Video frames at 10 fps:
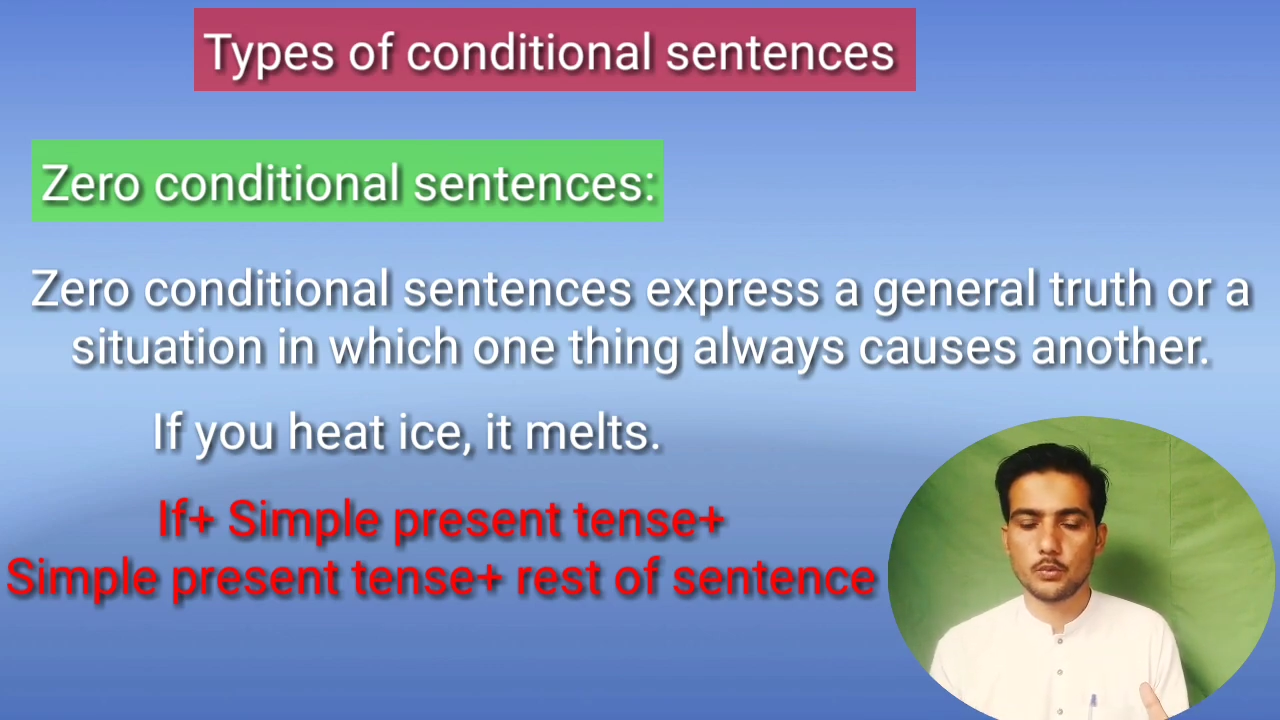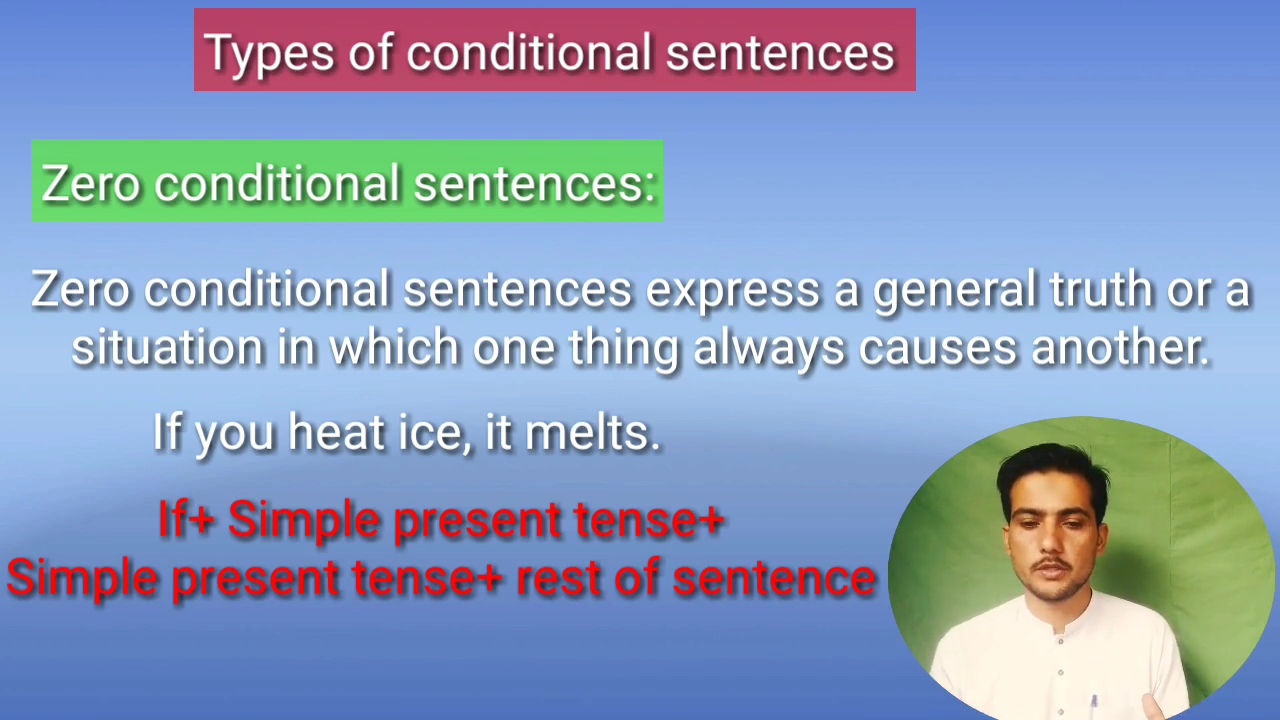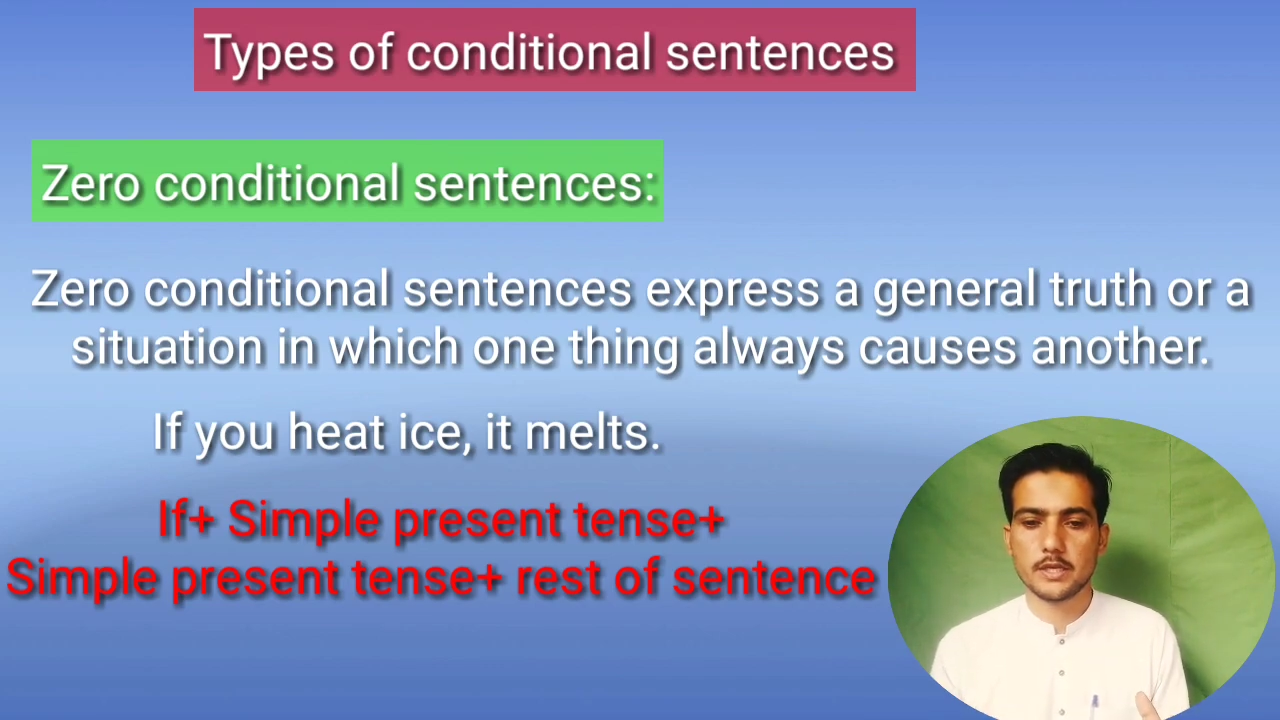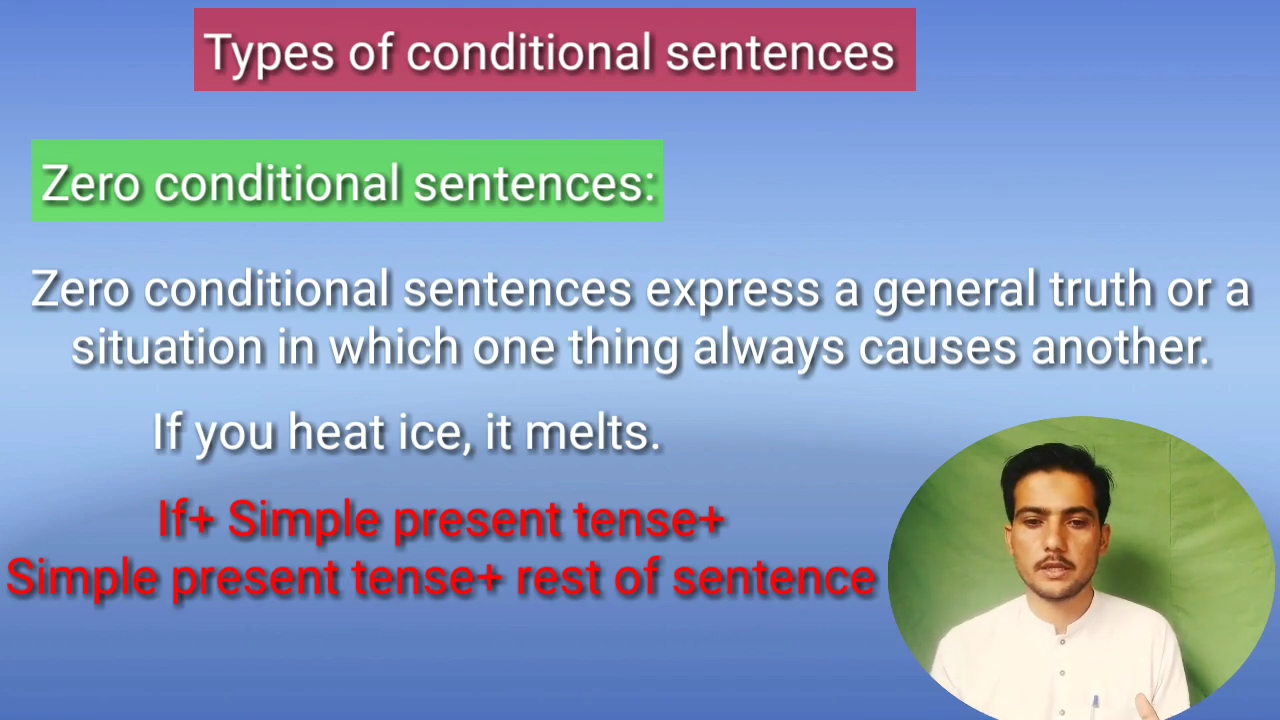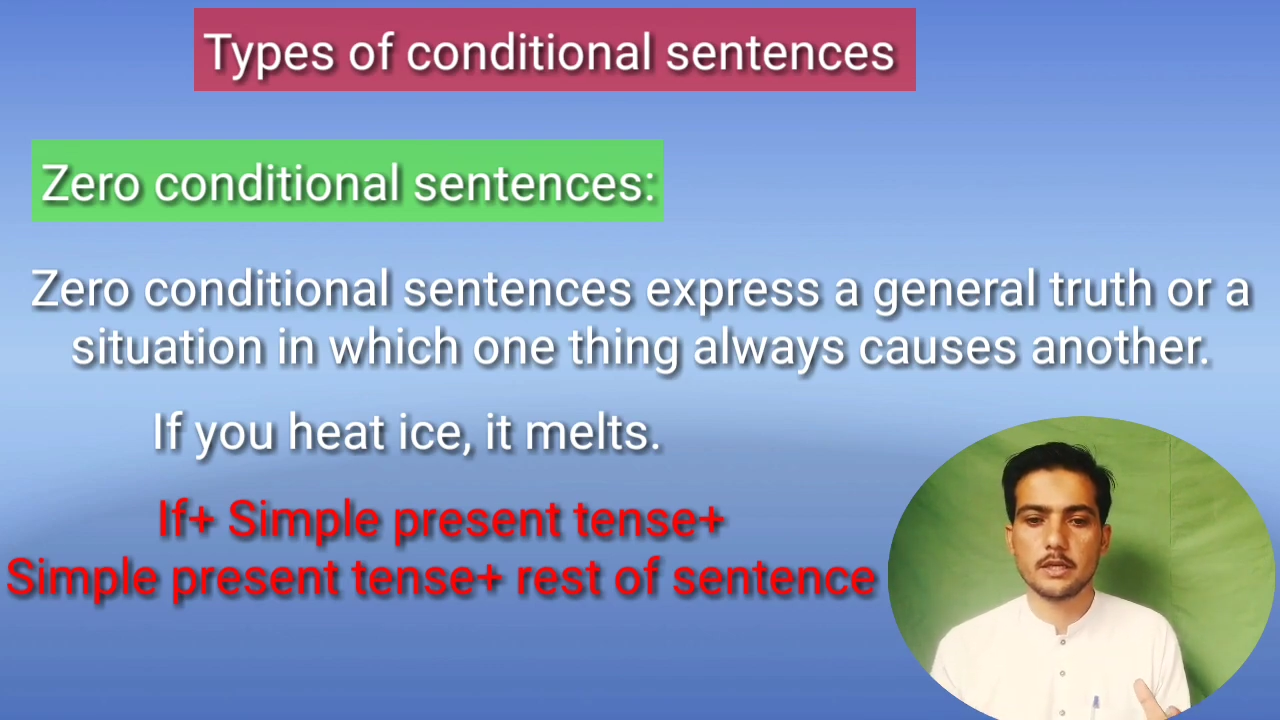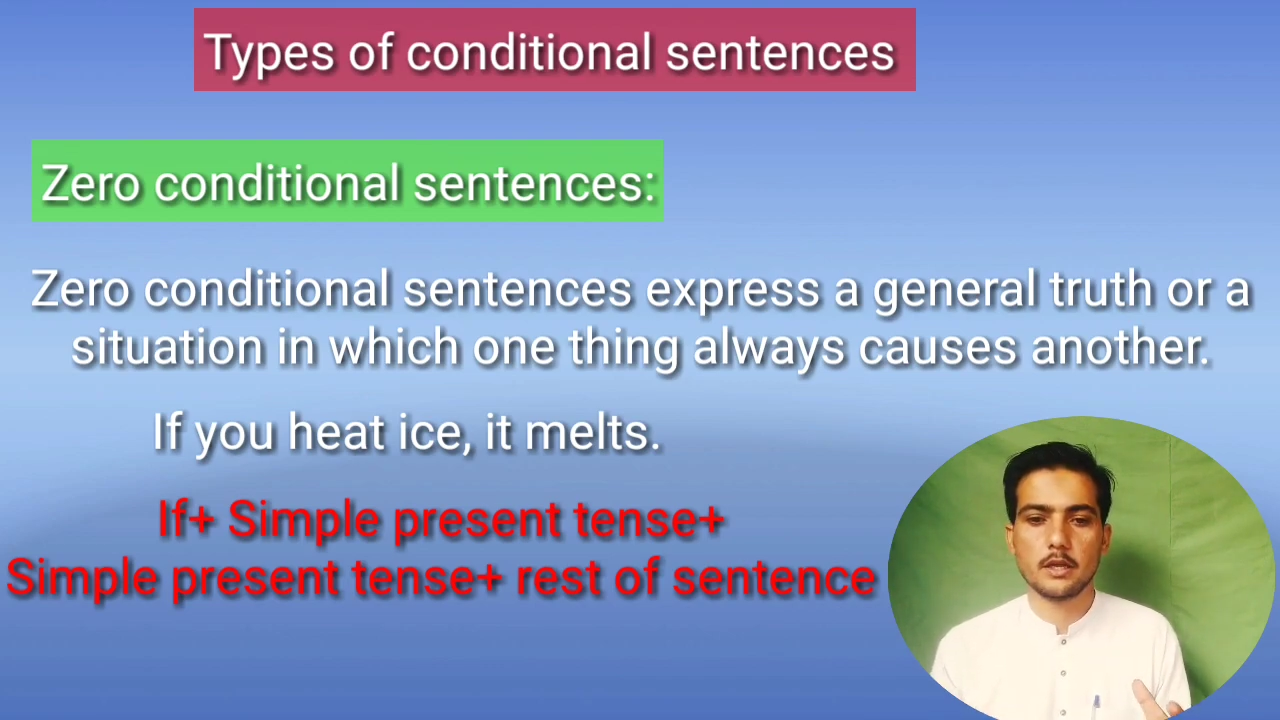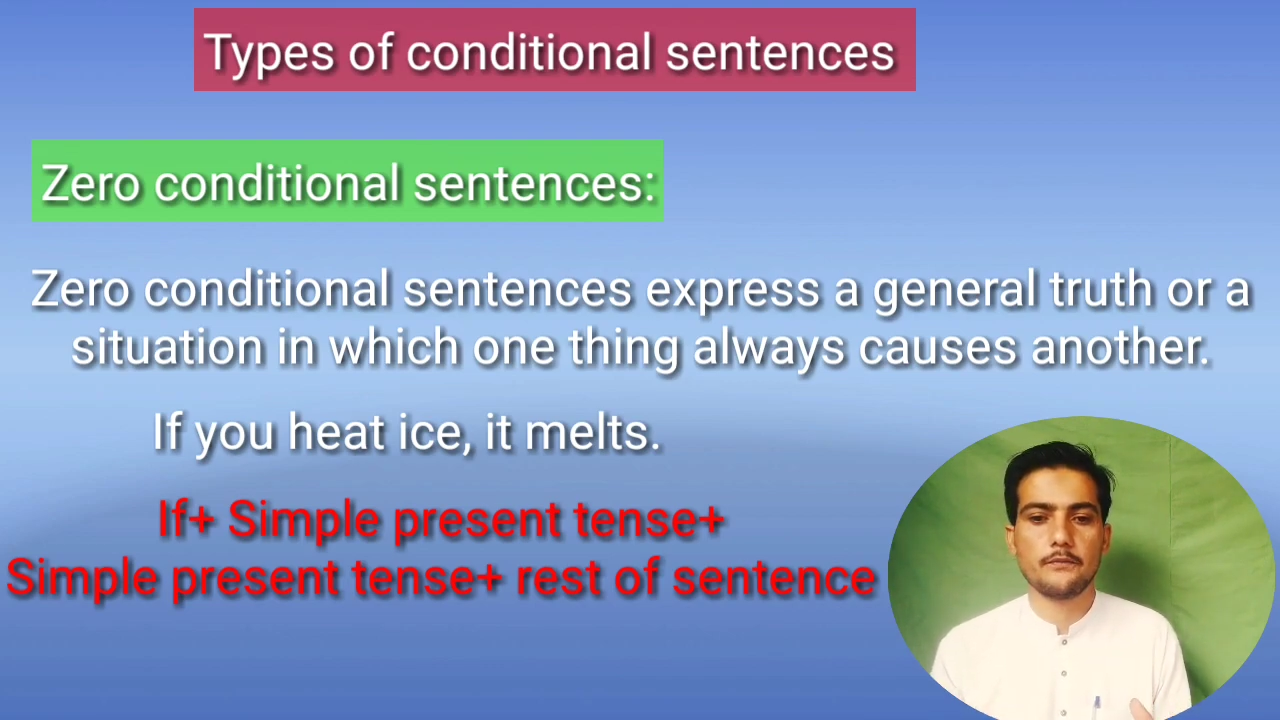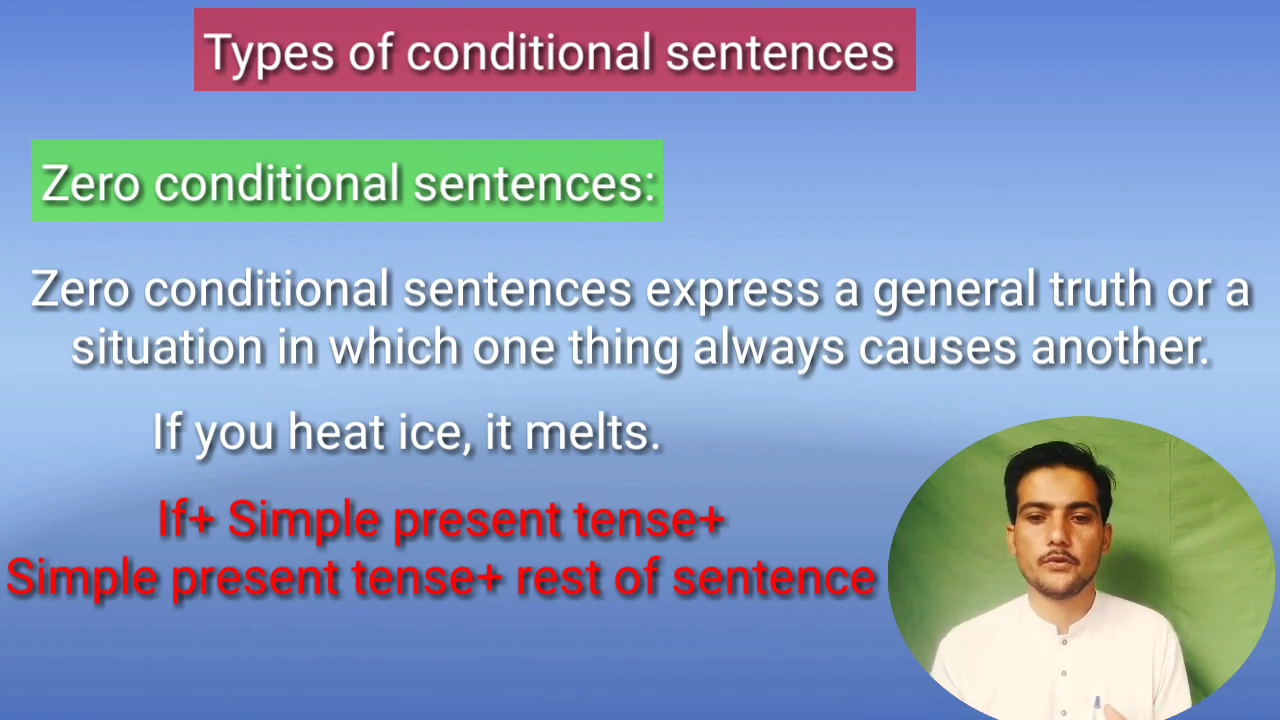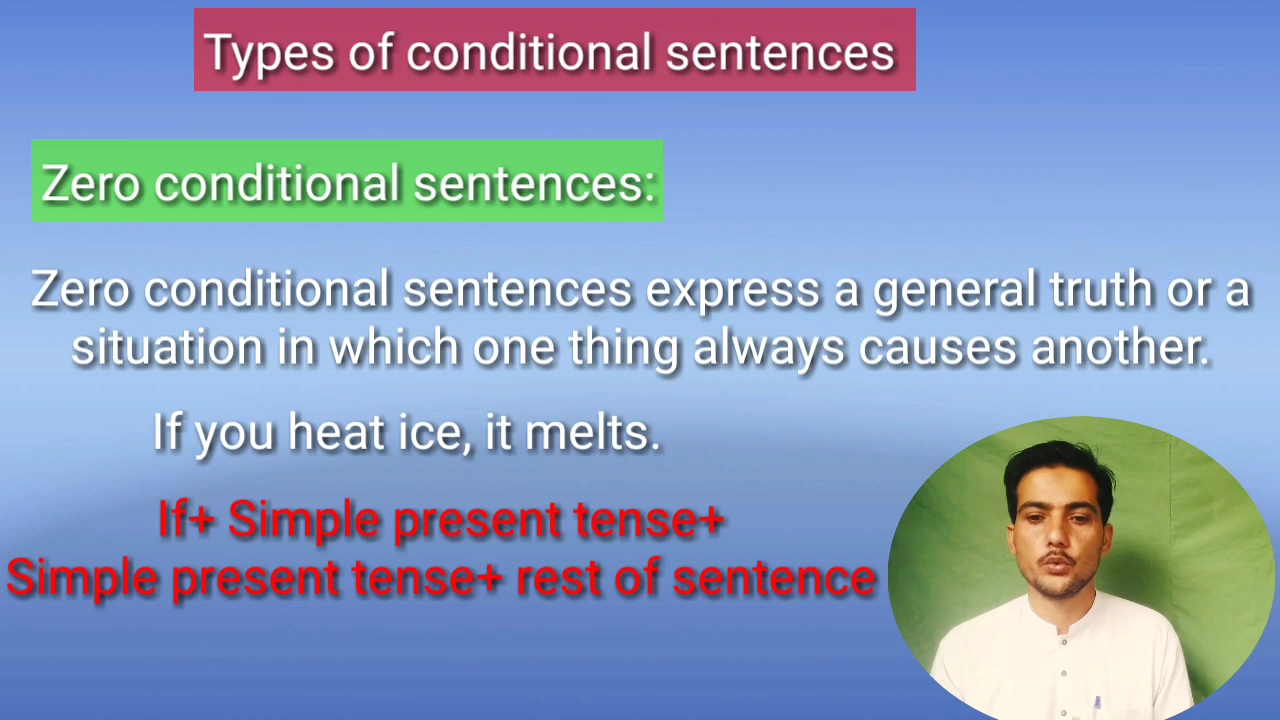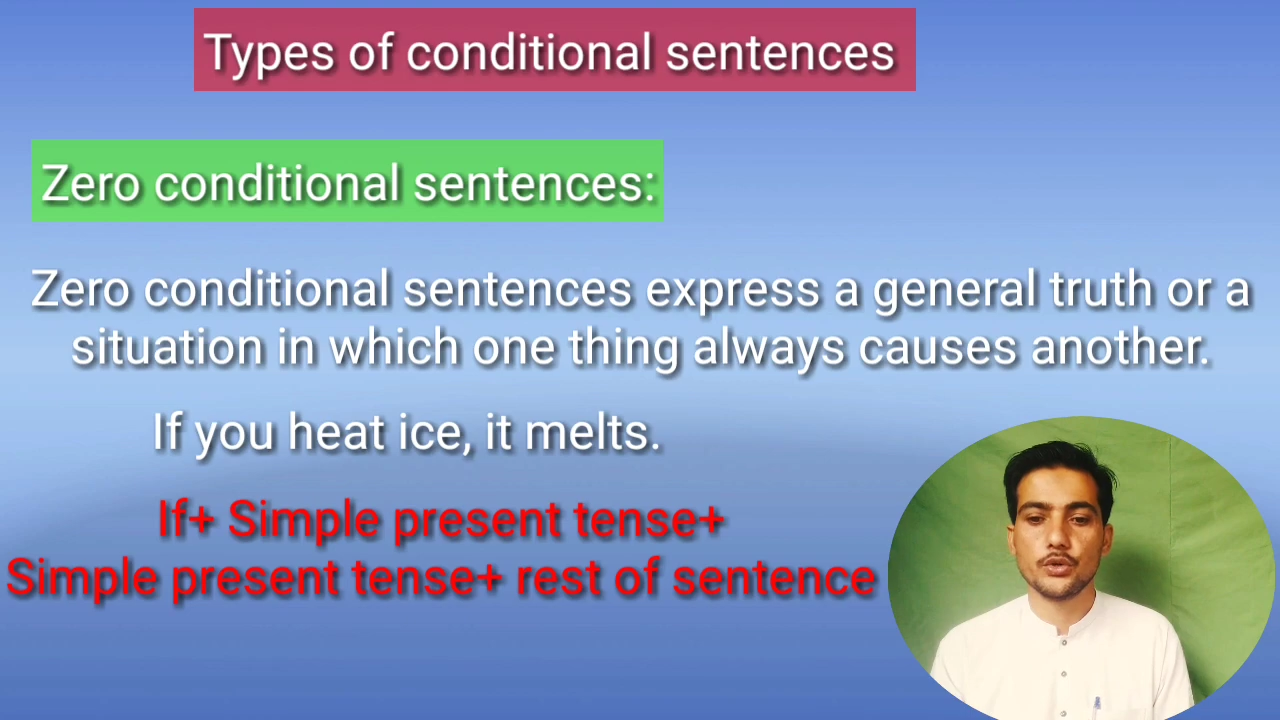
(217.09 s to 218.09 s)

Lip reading: we said that if you